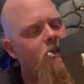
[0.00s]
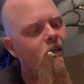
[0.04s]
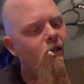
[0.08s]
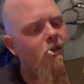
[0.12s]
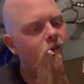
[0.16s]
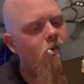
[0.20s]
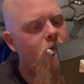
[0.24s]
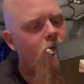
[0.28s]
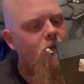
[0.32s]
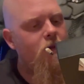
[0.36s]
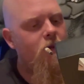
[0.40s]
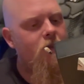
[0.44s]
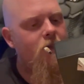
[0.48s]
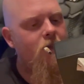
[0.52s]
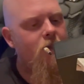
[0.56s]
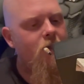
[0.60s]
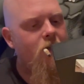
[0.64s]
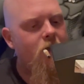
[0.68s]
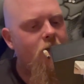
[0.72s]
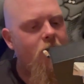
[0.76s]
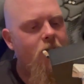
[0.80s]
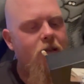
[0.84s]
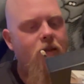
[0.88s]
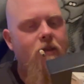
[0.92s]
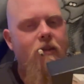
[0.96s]
I want
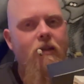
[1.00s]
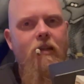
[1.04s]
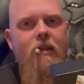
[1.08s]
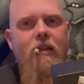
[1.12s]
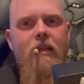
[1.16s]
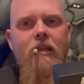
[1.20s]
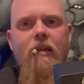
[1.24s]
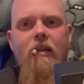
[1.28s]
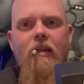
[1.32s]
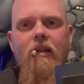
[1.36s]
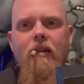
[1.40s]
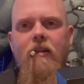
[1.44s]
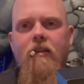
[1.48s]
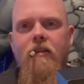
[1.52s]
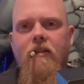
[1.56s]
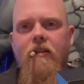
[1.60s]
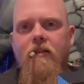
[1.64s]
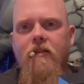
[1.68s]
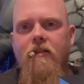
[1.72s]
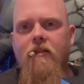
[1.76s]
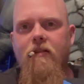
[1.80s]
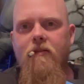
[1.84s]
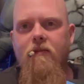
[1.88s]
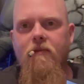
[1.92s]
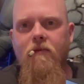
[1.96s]
that. And you get it, and
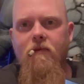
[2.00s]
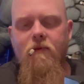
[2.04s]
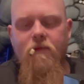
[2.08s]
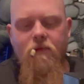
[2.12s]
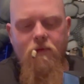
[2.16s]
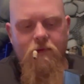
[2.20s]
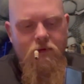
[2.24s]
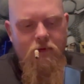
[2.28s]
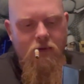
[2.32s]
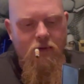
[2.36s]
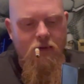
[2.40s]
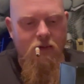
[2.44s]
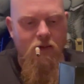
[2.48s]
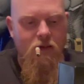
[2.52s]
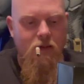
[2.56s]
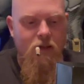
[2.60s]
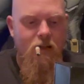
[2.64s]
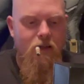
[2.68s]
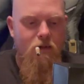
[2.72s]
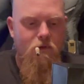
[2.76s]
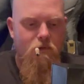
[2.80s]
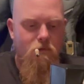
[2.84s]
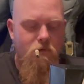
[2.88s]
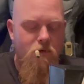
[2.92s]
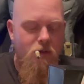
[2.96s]
you're
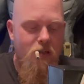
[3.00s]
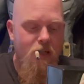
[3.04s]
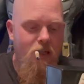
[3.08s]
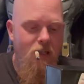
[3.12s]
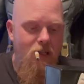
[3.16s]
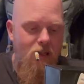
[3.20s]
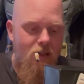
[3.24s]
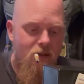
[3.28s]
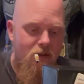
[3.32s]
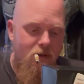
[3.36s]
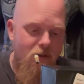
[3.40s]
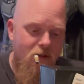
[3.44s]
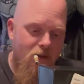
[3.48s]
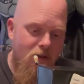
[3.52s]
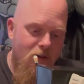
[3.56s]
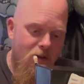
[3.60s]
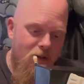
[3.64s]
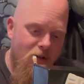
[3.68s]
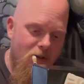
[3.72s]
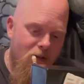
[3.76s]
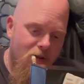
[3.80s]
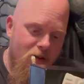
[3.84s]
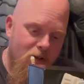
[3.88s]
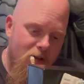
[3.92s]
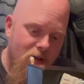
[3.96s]
like, fuck.
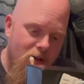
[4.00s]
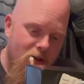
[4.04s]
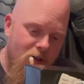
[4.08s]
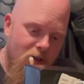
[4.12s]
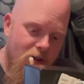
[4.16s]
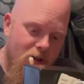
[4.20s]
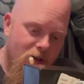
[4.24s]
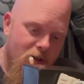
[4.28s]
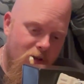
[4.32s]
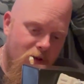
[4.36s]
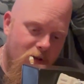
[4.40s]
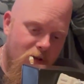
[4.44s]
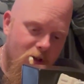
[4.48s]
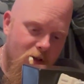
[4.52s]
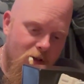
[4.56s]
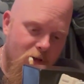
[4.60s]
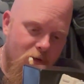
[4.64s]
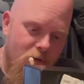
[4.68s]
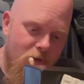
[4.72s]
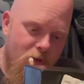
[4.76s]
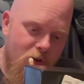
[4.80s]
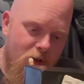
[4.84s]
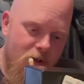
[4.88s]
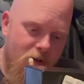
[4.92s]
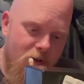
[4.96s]
I gotta try and
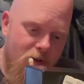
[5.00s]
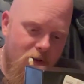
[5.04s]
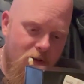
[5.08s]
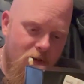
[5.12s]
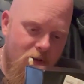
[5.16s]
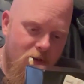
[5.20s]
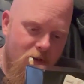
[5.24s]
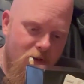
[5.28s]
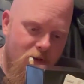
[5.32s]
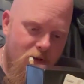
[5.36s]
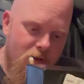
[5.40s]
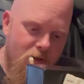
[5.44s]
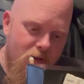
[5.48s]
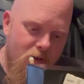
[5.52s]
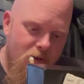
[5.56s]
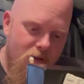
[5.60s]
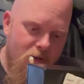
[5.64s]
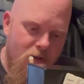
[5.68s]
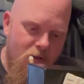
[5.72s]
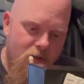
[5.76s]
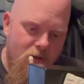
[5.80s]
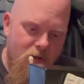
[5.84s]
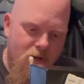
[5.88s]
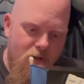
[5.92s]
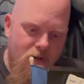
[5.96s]
fix it.
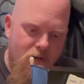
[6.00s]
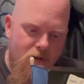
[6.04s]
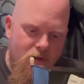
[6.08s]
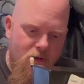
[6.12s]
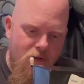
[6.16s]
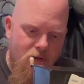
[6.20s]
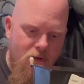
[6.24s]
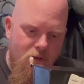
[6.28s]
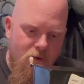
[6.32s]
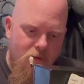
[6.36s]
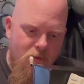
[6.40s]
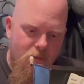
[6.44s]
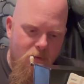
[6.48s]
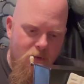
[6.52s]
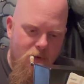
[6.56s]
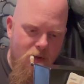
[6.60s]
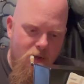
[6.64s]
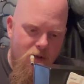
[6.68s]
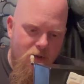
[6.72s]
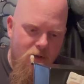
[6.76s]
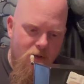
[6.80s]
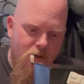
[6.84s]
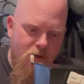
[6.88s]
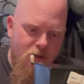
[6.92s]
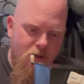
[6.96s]

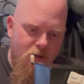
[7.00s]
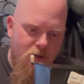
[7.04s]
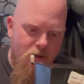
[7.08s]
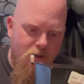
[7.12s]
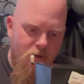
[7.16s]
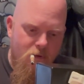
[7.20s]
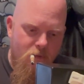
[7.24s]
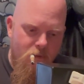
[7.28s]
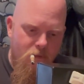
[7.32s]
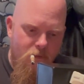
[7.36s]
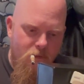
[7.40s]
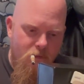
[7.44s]
But, you know,